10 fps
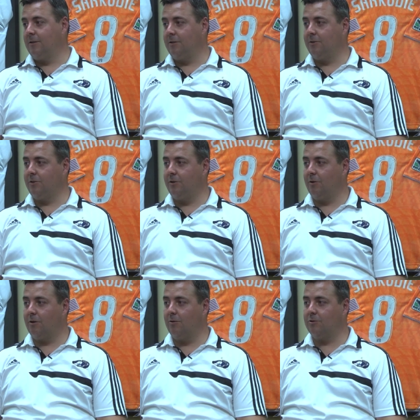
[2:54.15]
you
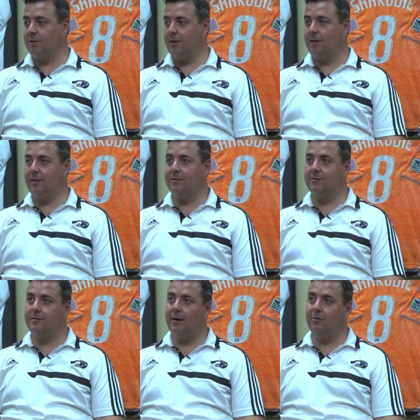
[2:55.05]
know Coach D,
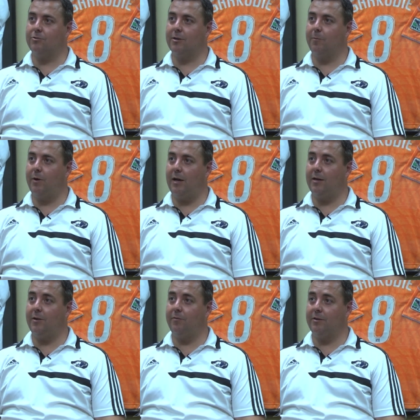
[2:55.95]
he's ultra
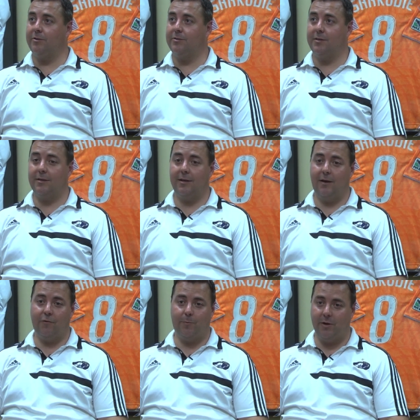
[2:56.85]
competitive, and you see
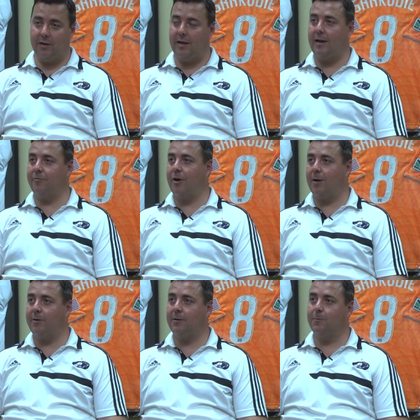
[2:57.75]
every bit of that in Robby.